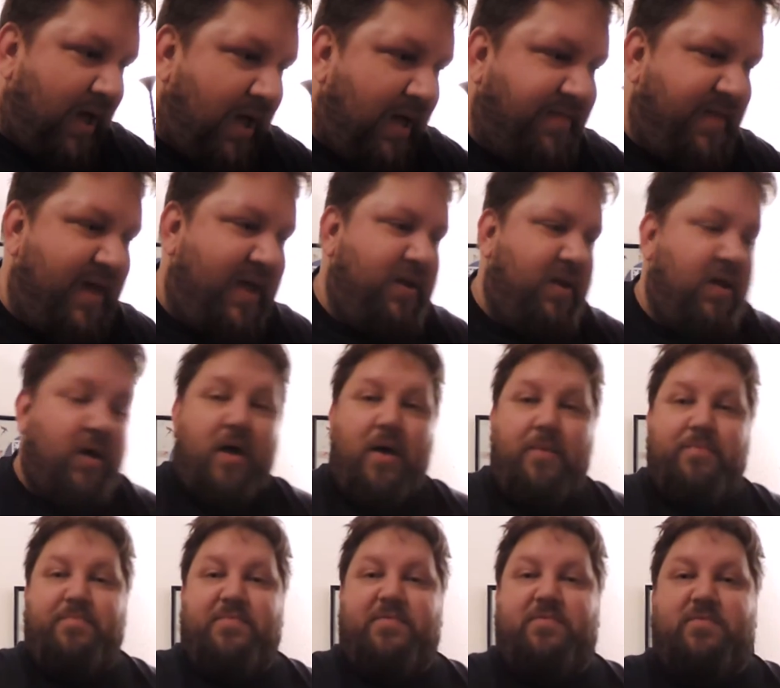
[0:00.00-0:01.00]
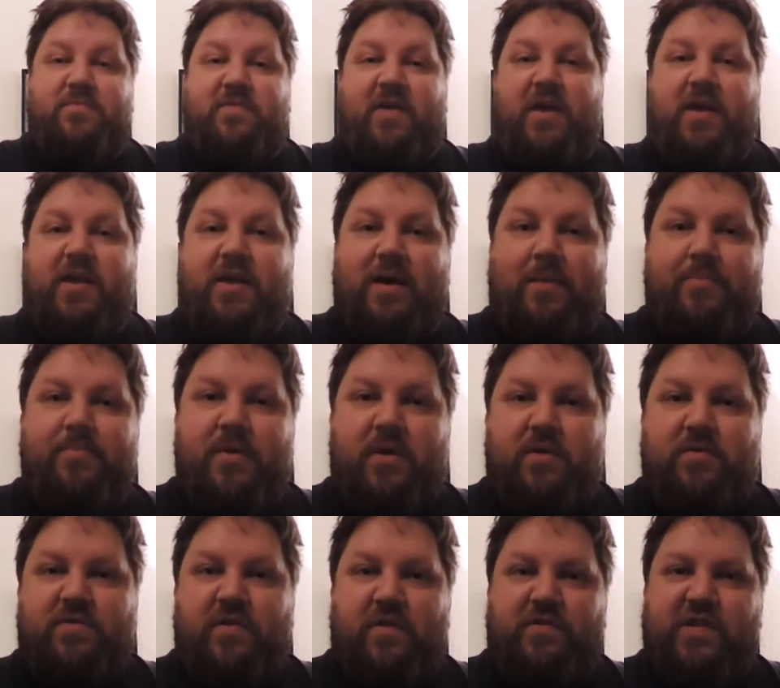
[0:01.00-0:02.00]
And then taking up
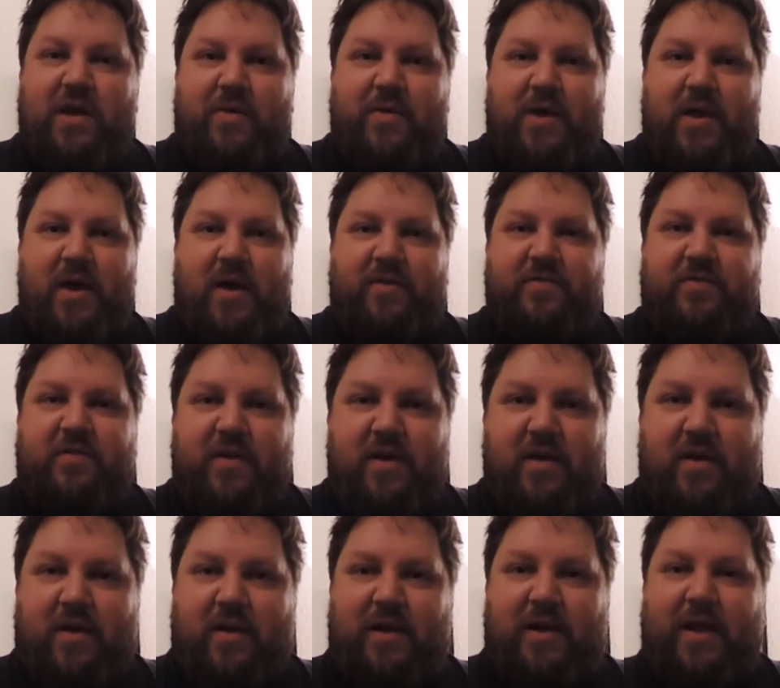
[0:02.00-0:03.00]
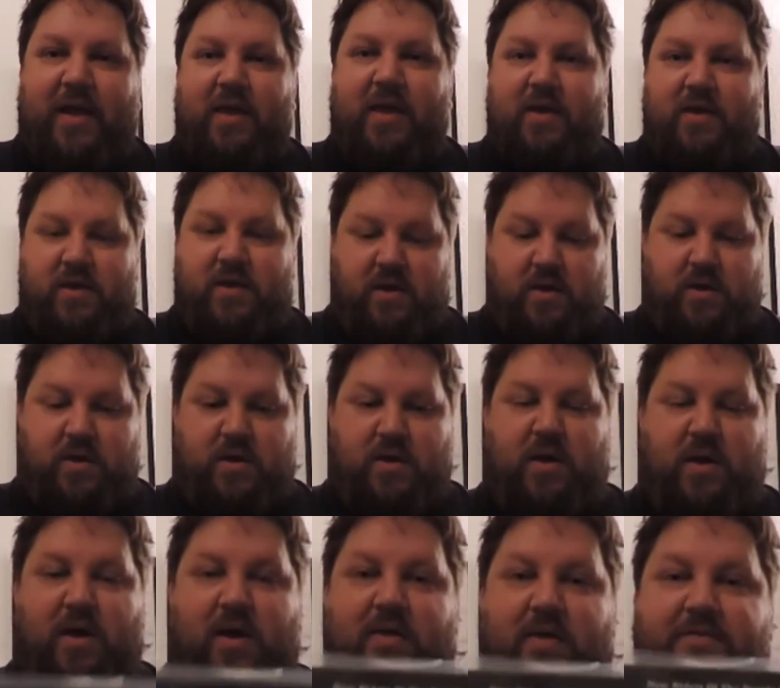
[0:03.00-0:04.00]
the Jerry Garcia link,
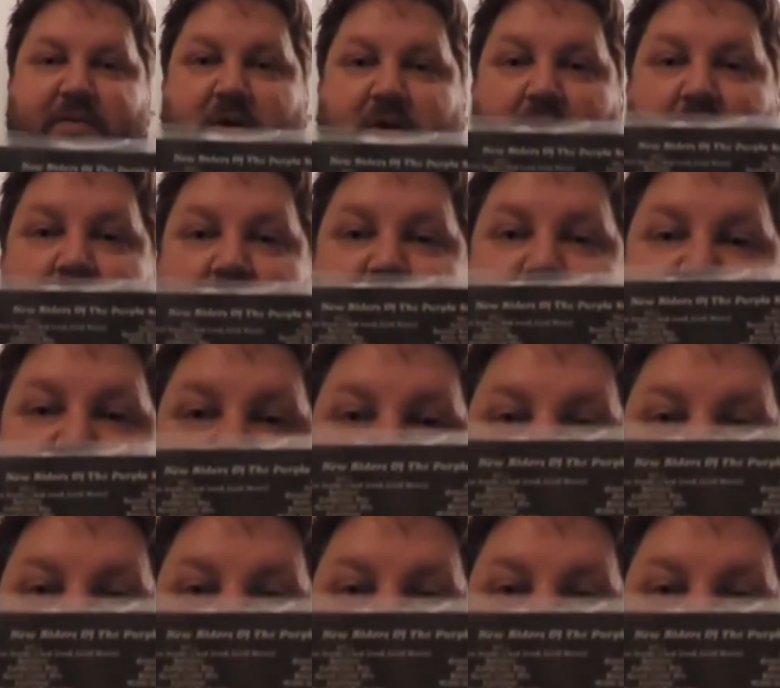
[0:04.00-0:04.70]
I've got